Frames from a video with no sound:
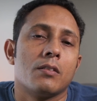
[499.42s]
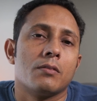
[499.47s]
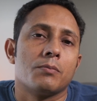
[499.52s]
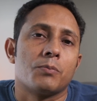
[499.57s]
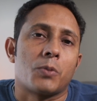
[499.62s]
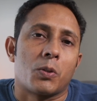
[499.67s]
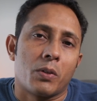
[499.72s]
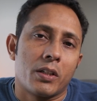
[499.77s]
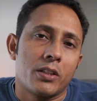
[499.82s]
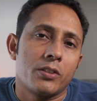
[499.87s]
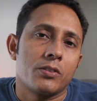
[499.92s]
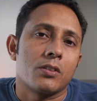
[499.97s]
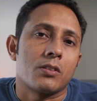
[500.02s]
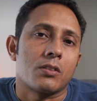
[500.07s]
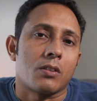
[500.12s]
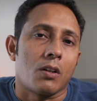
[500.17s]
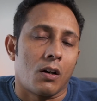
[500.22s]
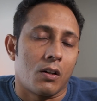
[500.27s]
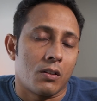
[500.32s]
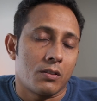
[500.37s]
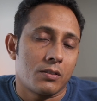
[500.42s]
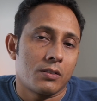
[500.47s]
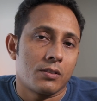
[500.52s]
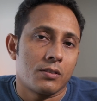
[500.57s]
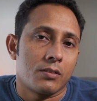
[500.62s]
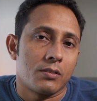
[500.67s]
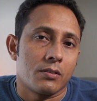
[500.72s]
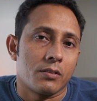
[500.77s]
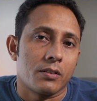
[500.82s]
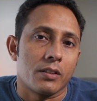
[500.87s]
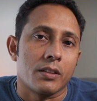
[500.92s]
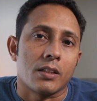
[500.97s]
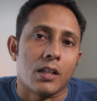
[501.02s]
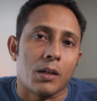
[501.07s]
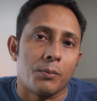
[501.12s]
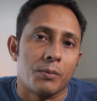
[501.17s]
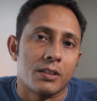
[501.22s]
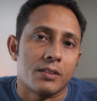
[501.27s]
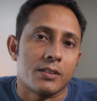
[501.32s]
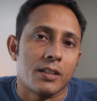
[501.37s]
Provide your thoughts in
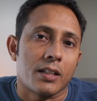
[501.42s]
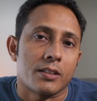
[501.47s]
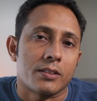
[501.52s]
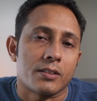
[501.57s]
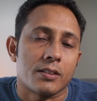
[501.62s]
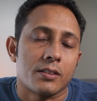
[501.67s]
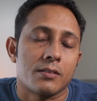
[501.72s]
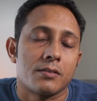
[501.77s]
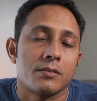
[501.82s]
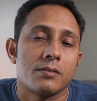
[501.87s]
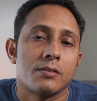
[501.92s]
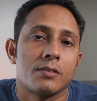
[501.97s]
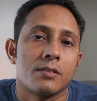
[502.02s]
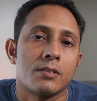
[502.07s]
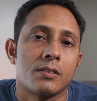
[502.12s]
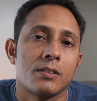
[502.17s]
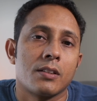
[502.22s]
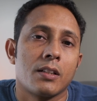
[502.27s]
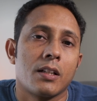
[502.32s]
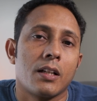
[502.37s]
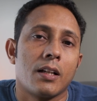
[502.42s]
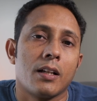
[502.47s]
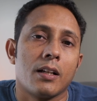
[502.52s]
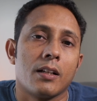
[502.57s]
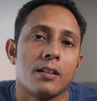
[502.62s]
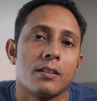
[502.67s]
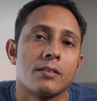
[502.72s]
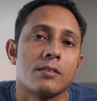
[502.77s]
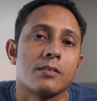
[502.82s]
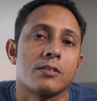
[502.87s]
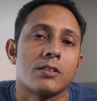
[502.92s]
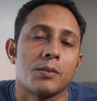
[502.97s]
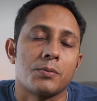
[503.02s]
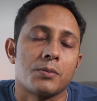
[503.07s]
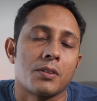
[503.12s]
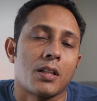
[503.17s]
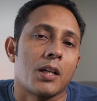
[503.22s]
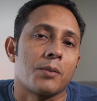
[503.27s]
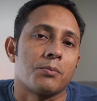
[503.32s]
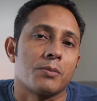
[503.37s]
comment section and
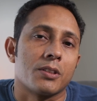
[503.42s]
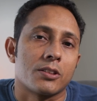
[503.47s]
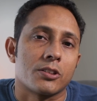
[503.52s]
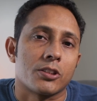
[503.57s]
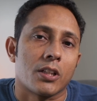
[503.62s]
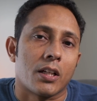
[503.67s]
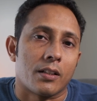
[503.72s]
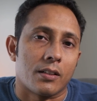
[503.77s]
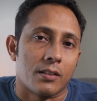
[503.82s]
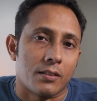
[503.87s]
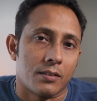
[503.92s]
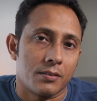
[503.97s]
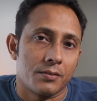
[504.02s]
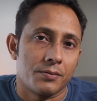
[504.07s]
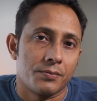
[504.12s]
subscribe this channel.